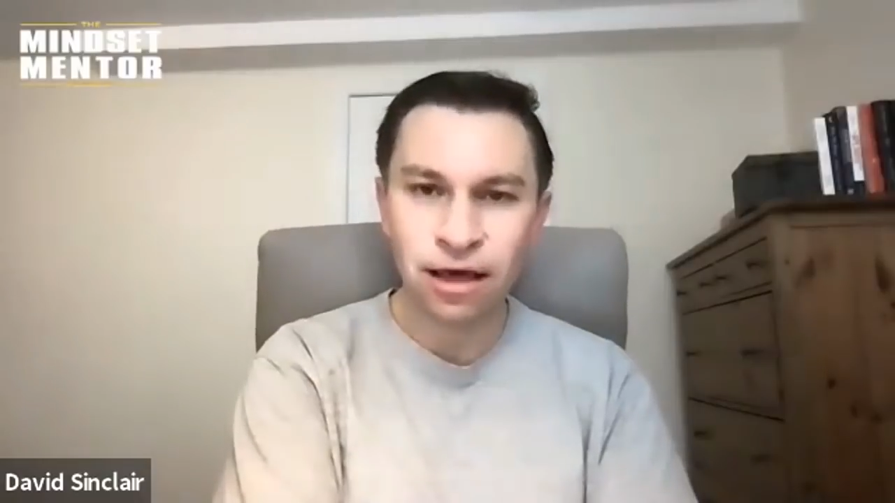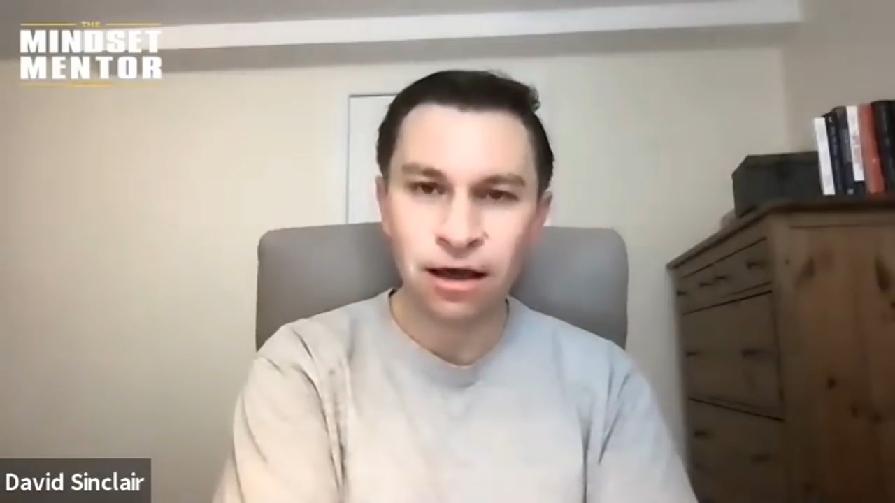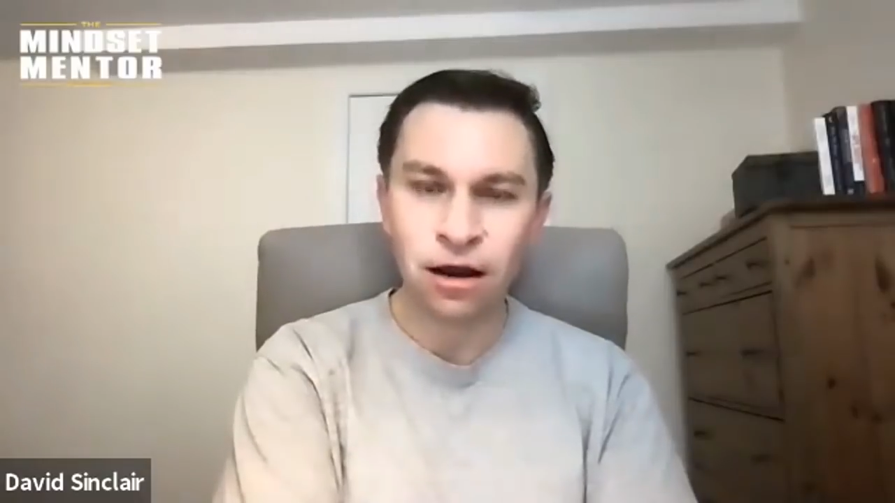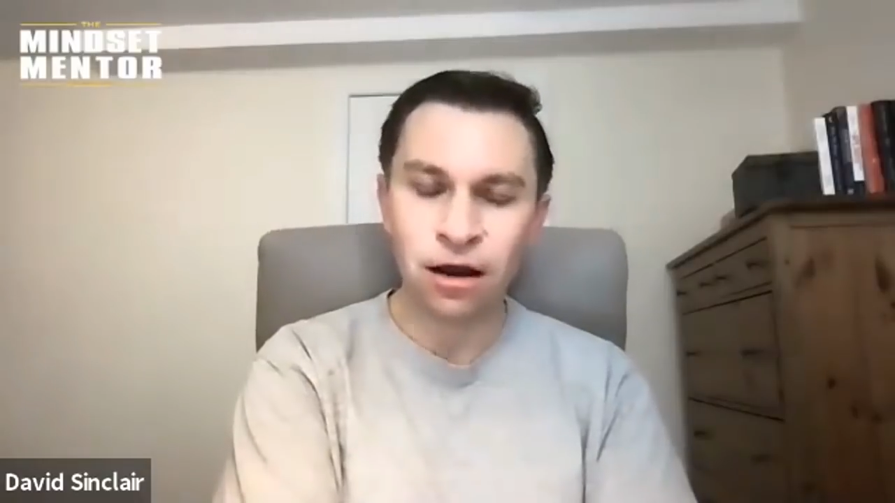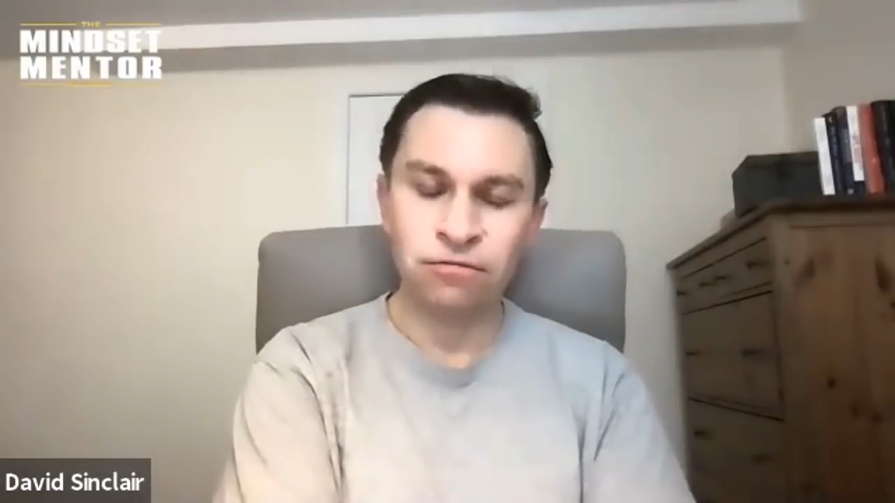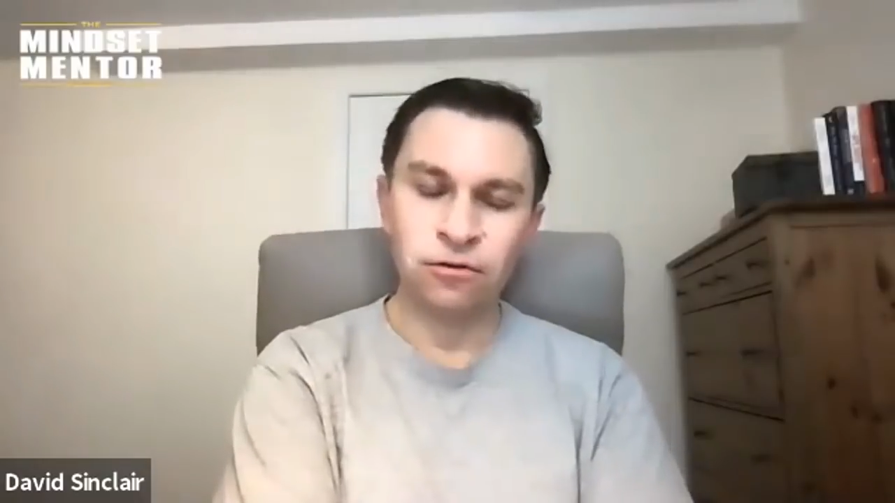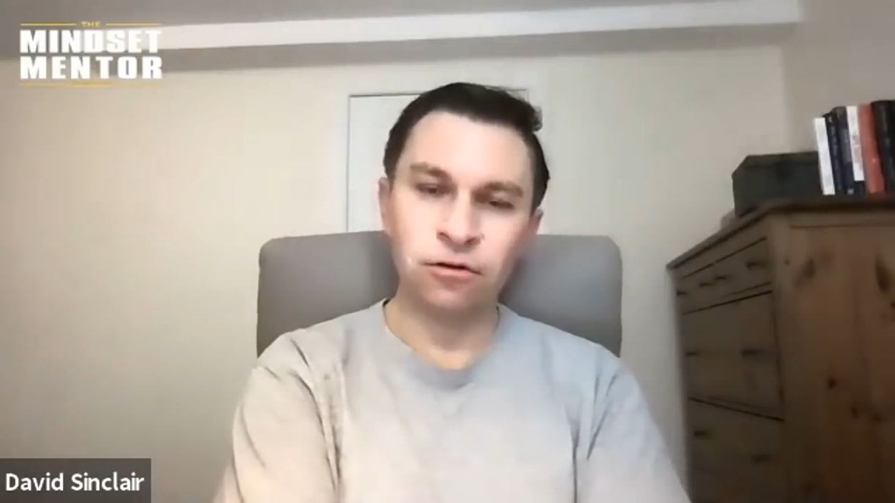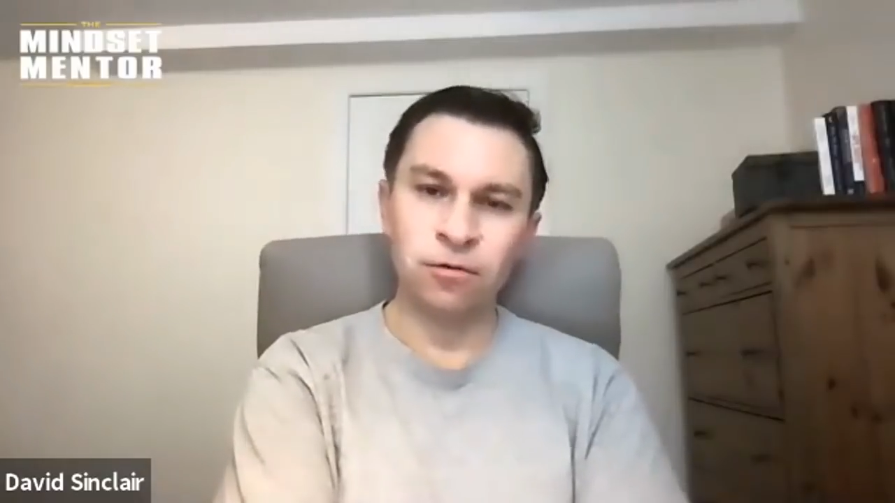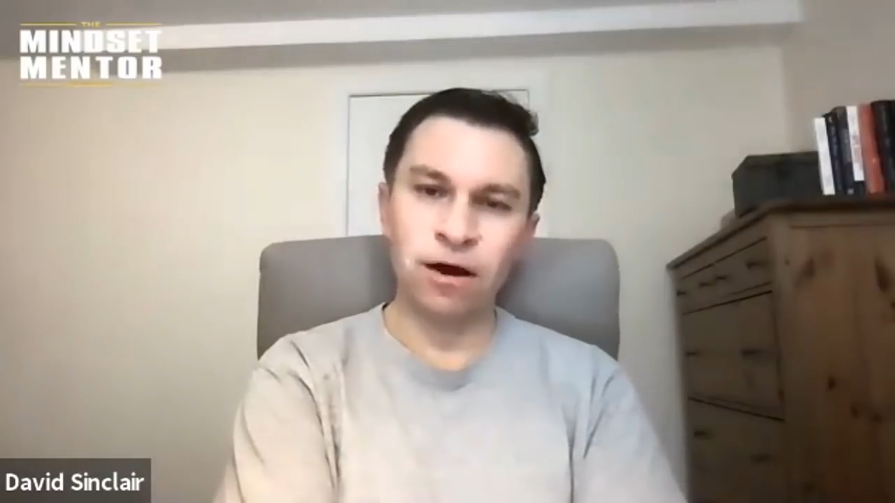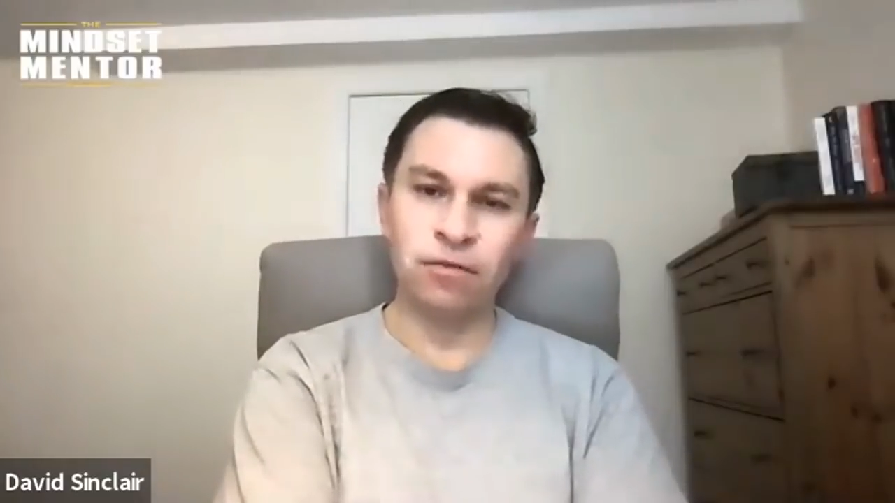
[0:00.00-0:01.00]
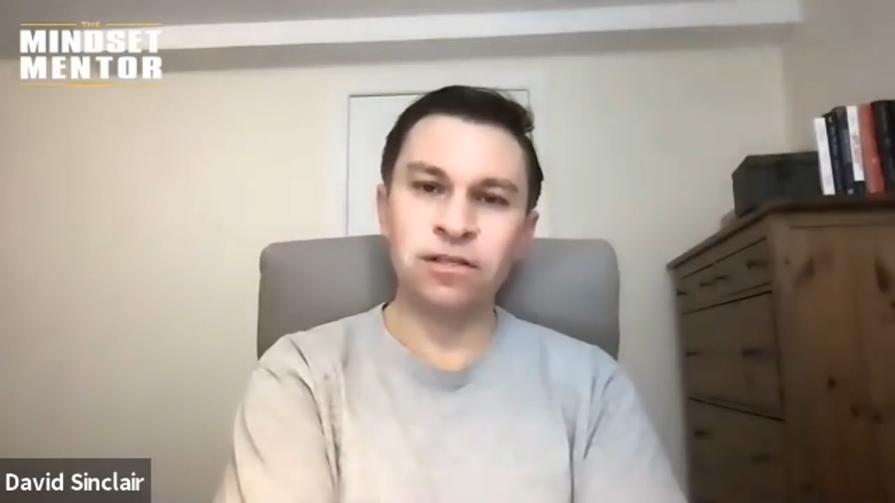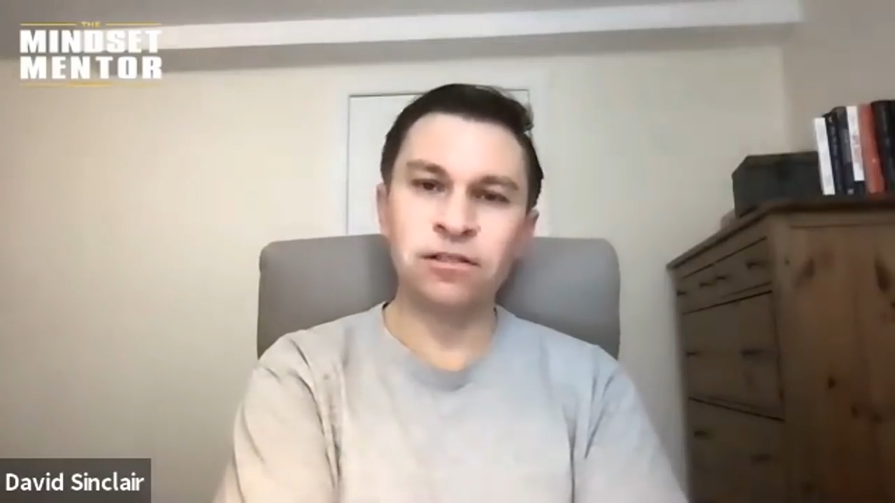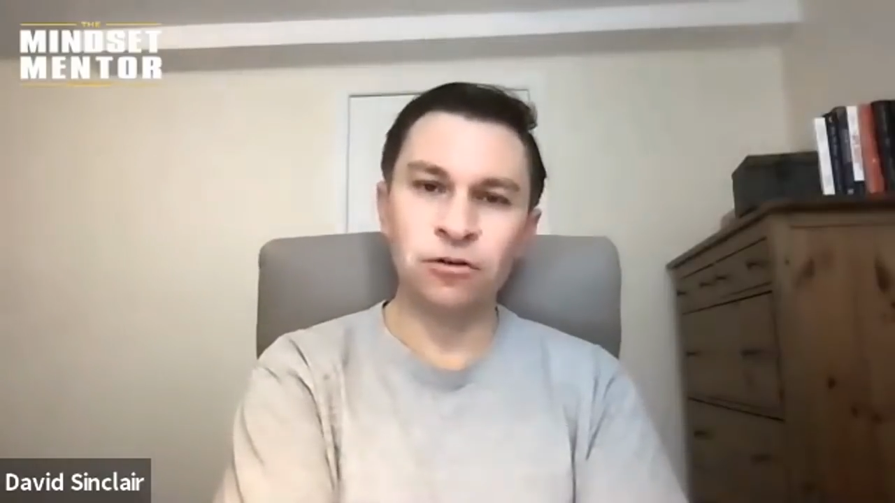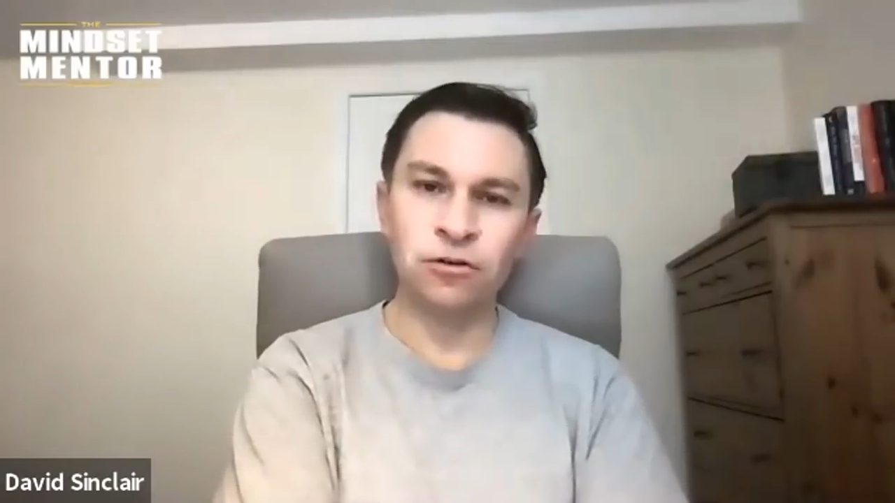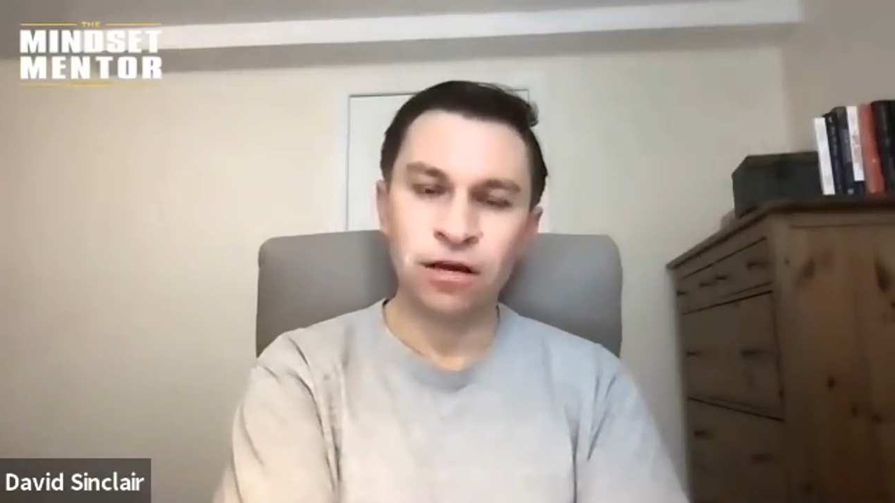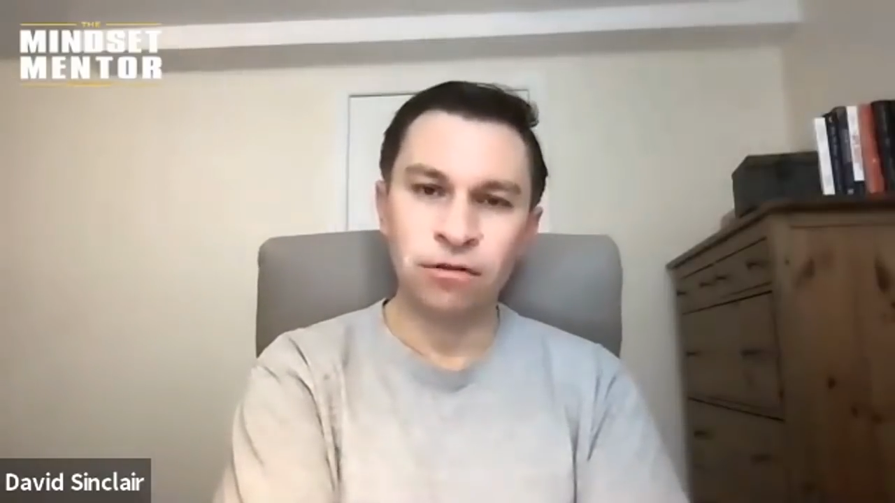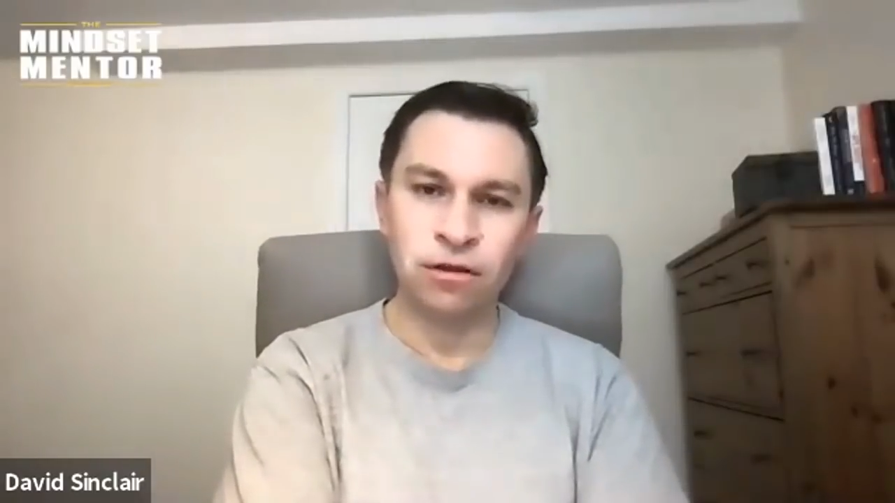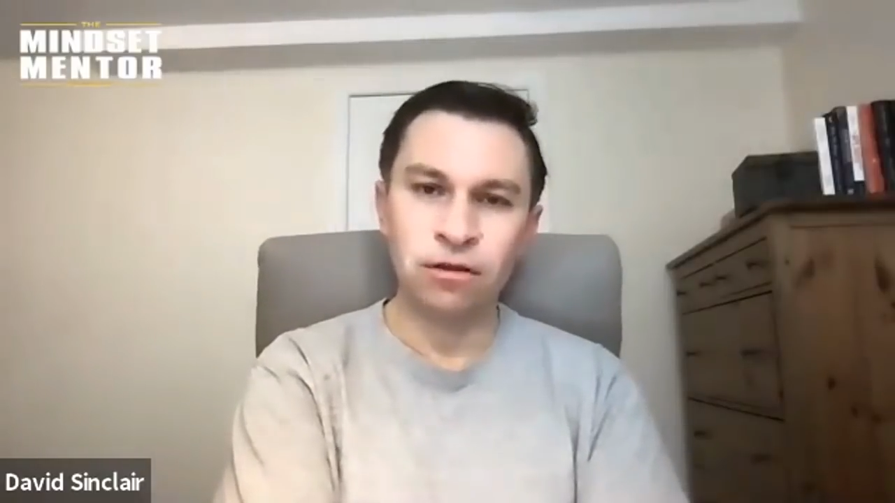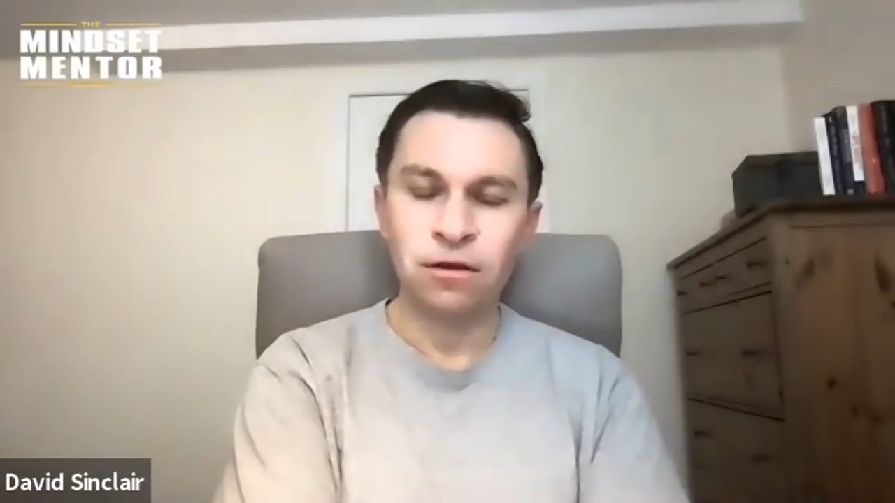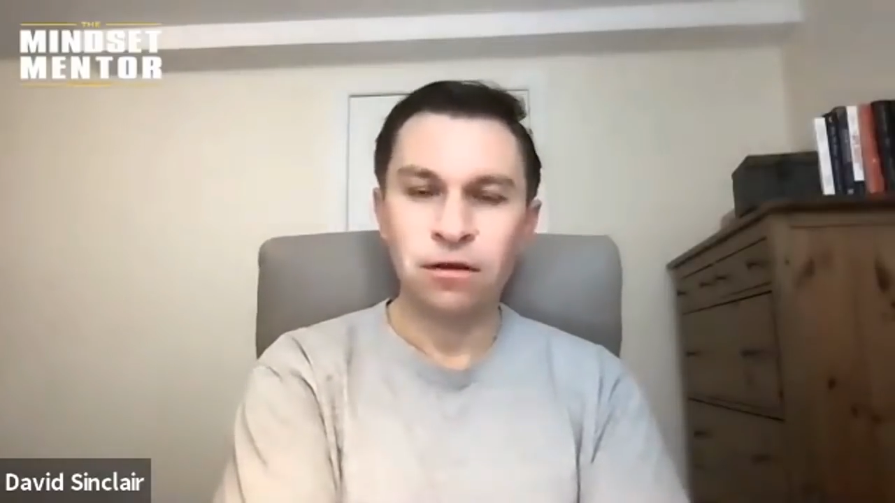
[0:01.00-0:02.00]
that I've talked about, these
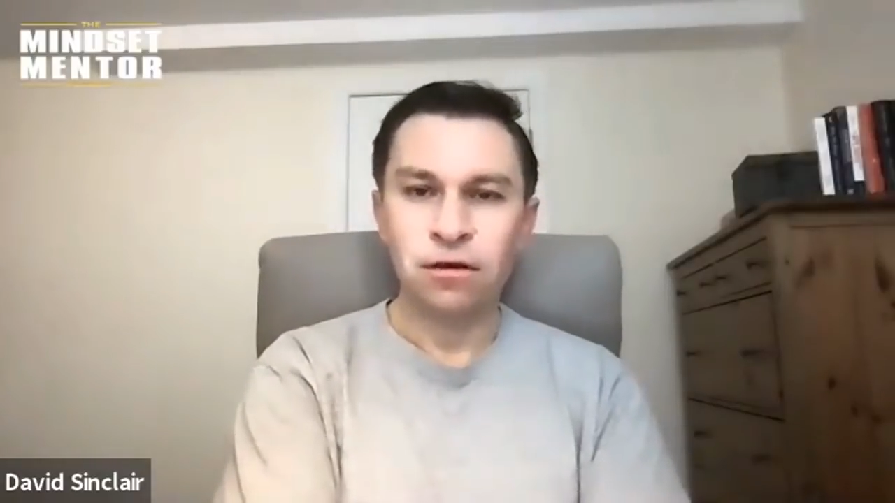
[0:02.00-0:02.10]
longevity